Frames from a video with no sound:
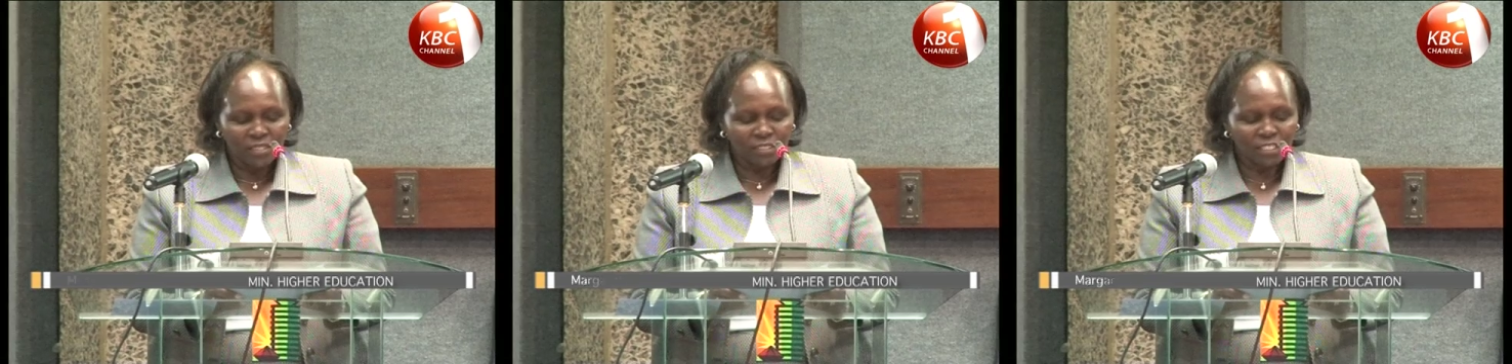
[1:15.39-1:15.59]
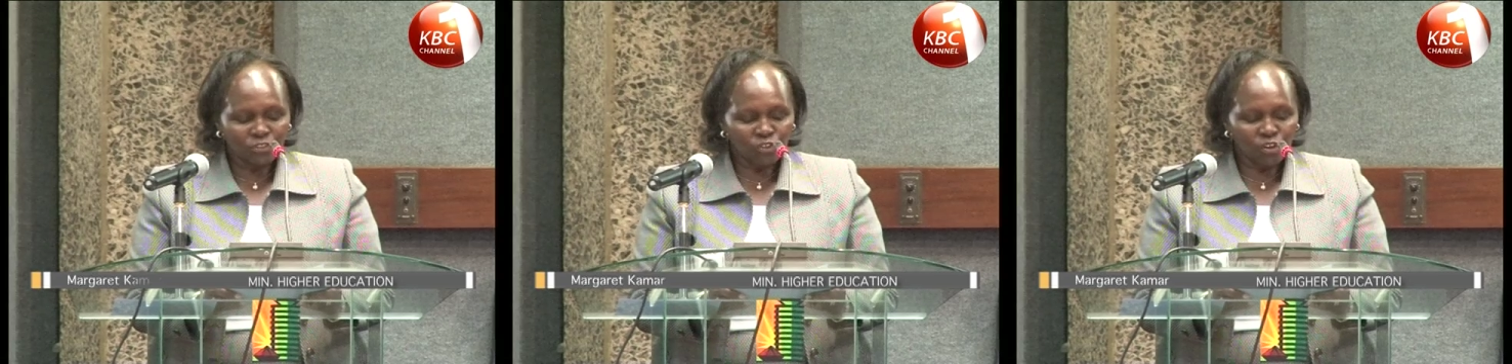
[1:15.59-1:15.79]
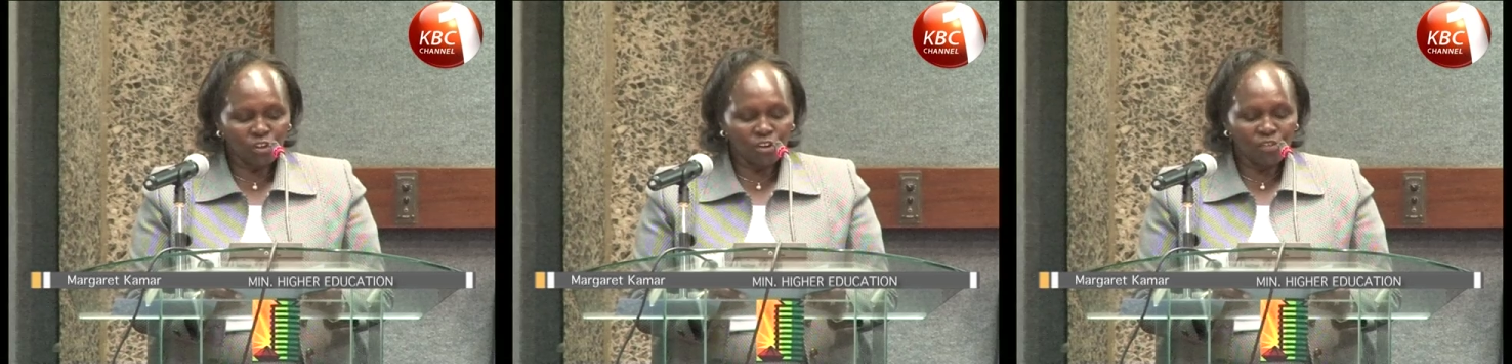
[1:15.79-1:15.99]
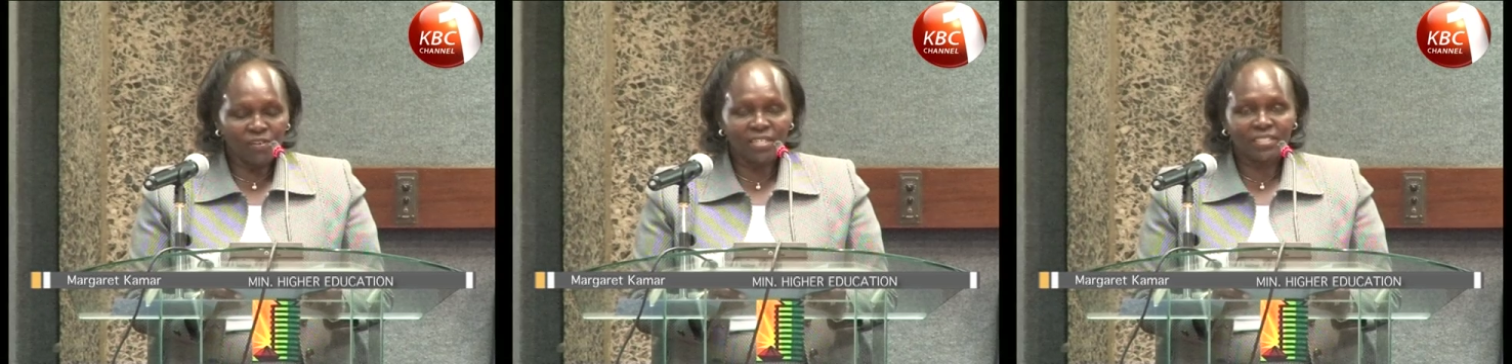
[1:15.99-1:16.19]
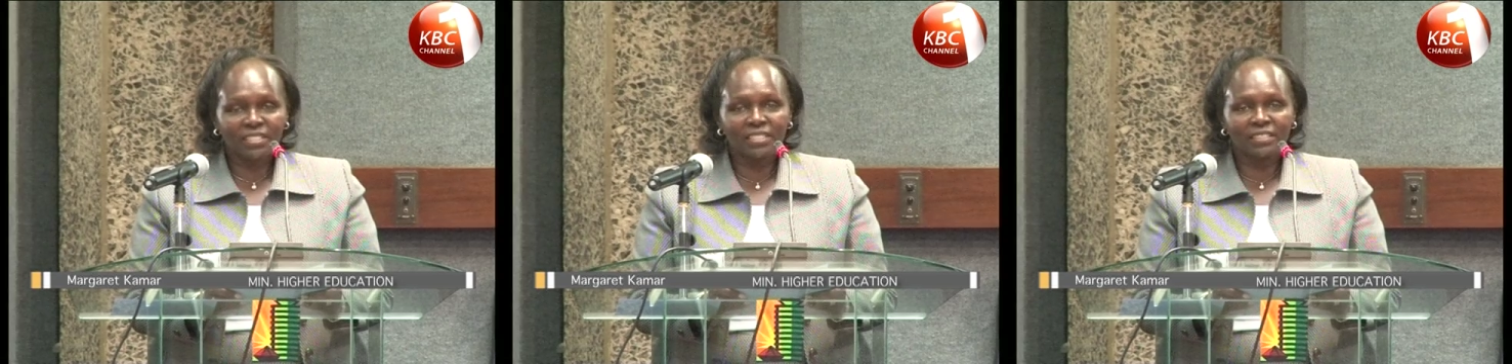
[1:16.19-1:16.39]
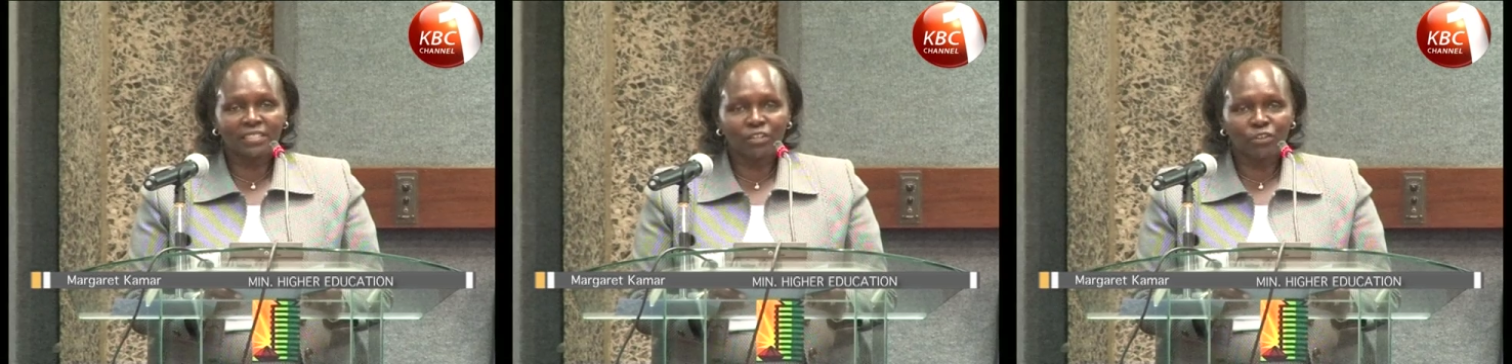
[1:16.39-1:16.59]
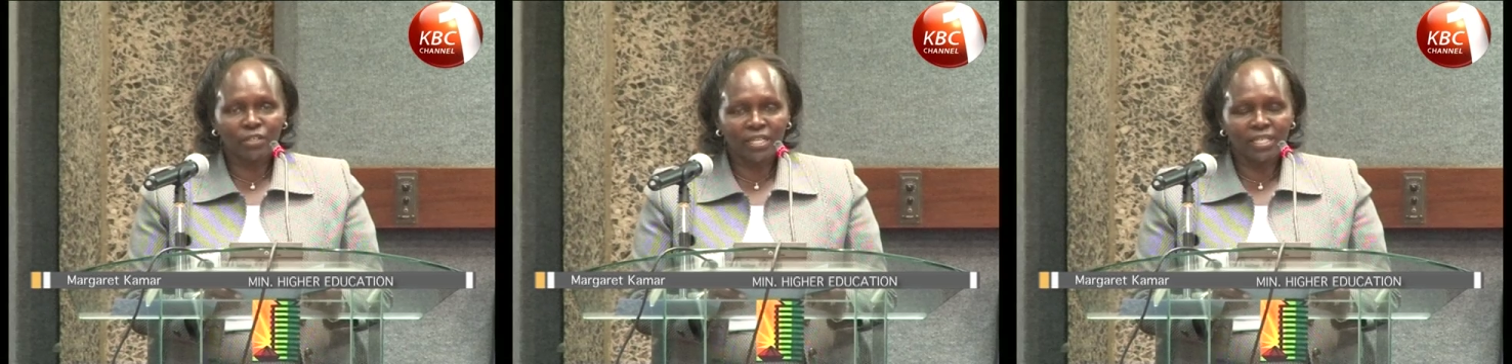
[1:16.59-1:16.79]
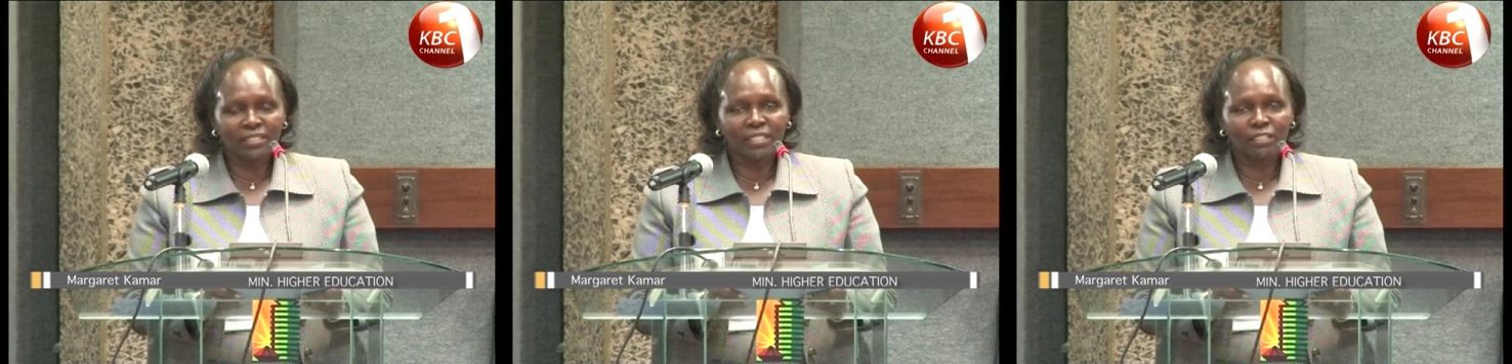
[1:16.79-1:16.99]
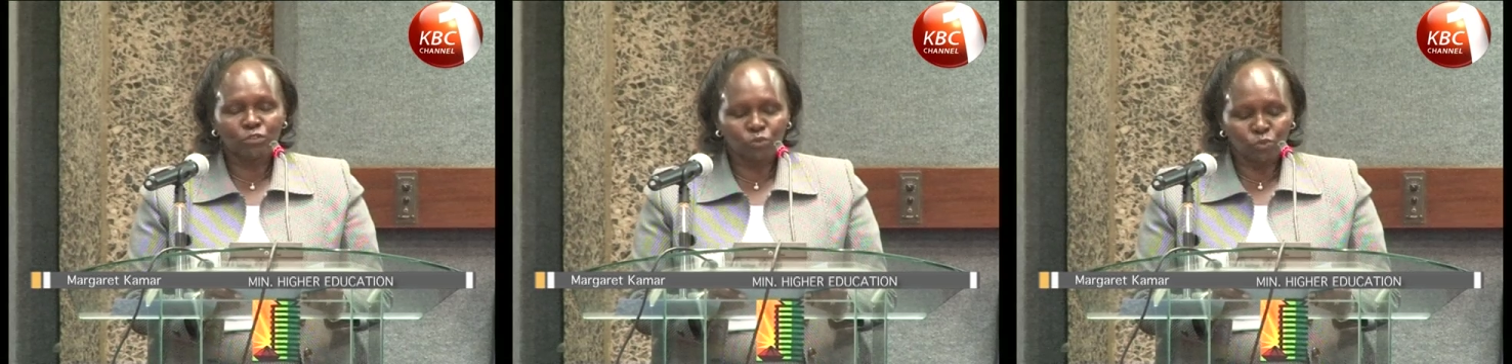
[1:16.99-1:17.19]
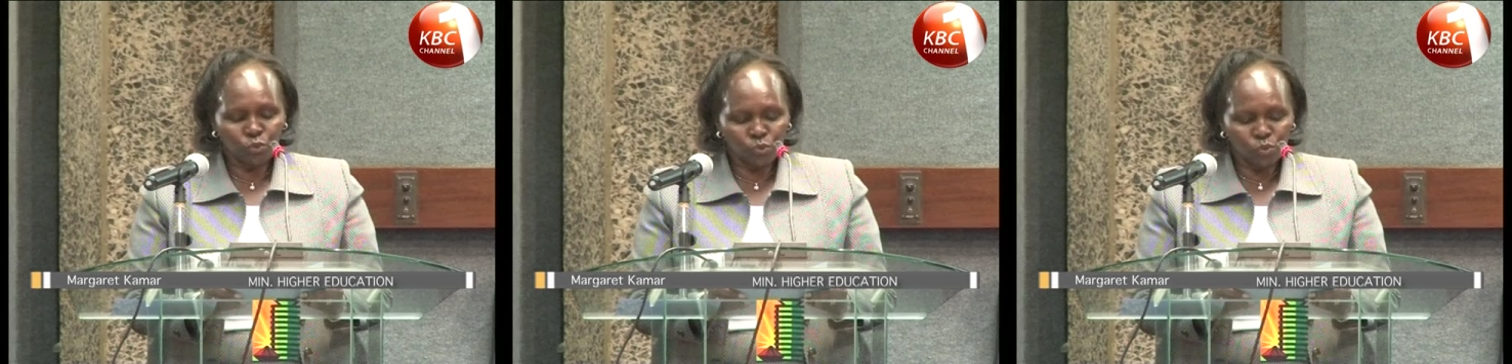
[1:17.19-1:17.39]
that all of us interrogate the
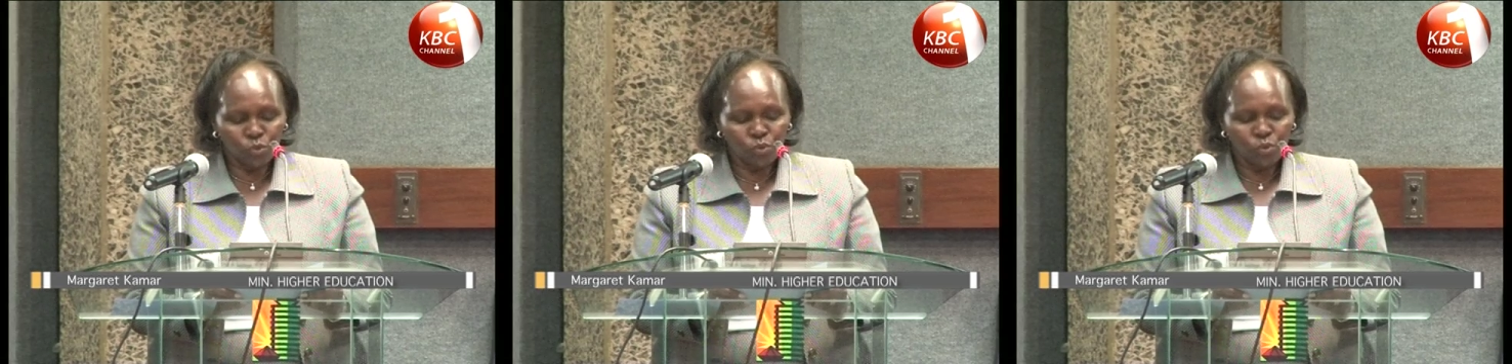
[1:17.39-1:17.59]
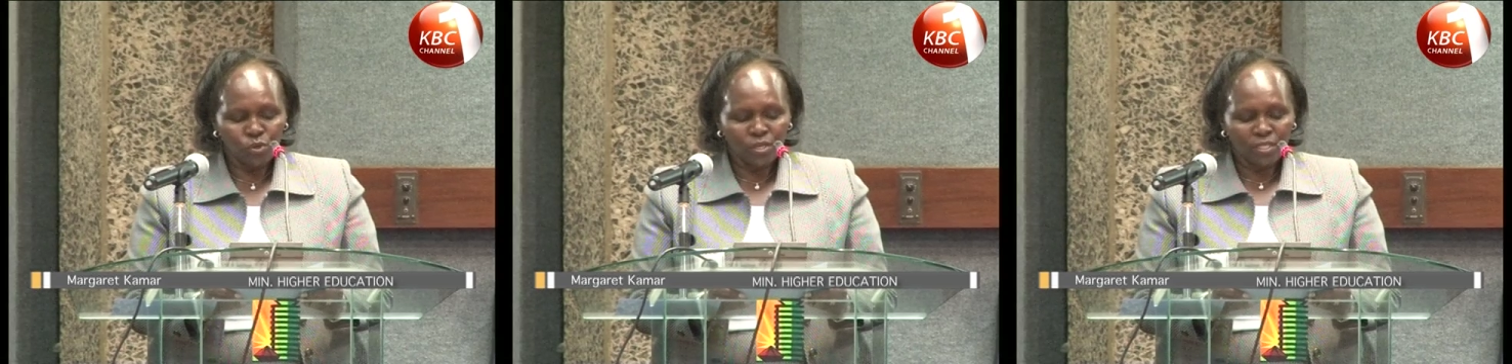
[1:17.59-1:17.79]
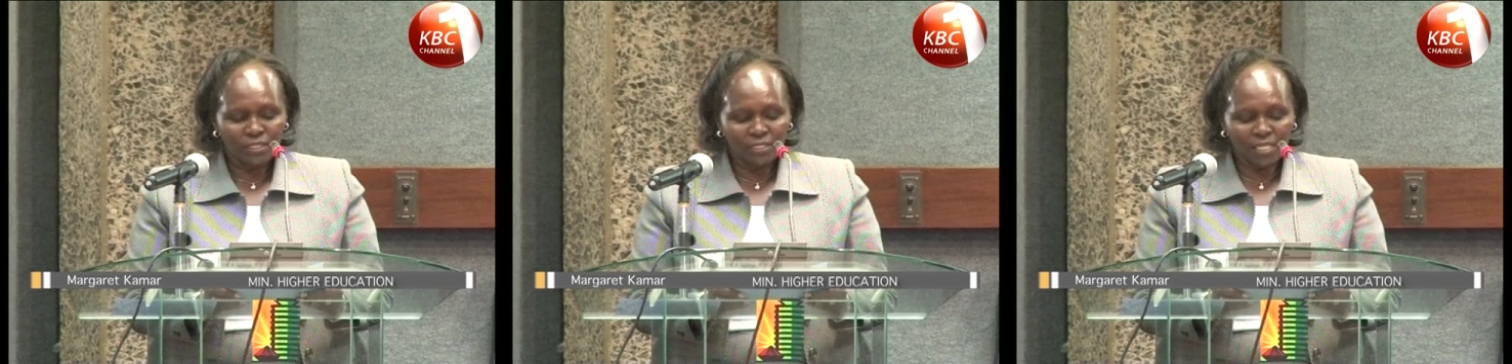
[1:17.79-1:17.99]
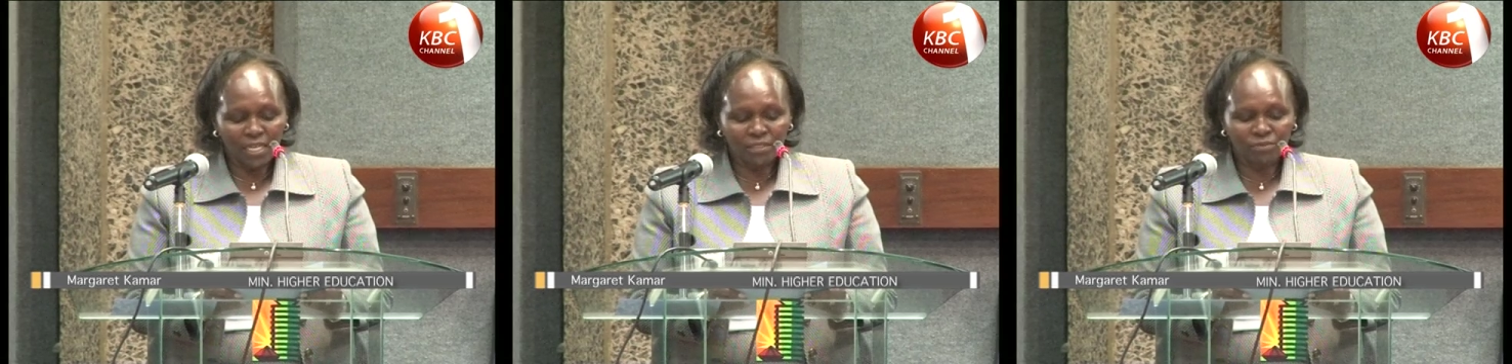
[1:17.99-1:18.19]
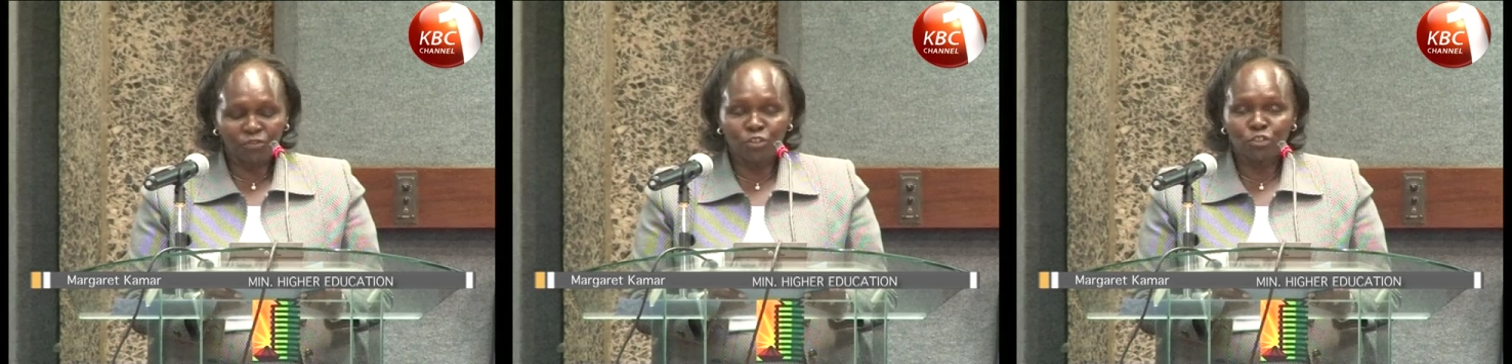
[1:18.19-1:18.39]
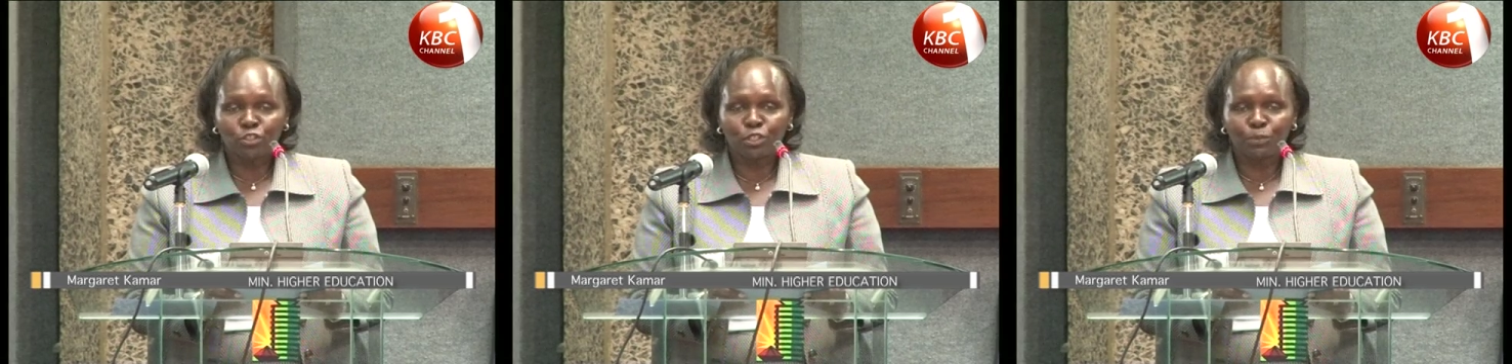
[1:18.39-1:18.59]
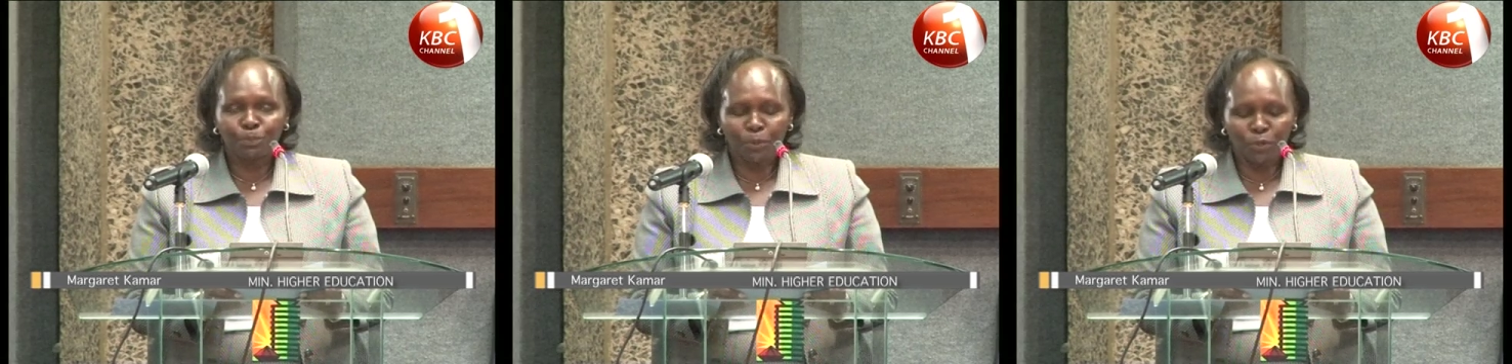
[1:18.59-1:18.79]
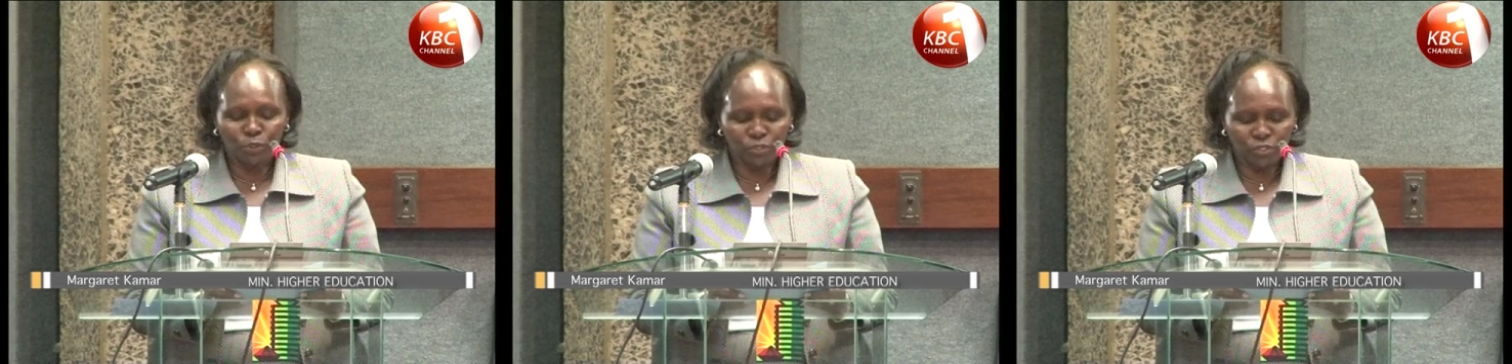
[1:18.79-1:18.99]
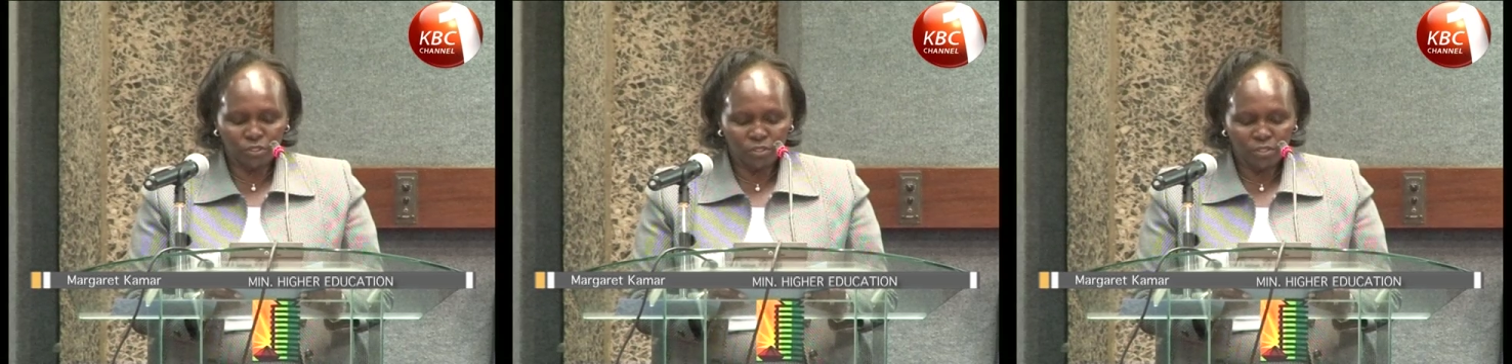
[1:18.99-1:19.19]
two task force reports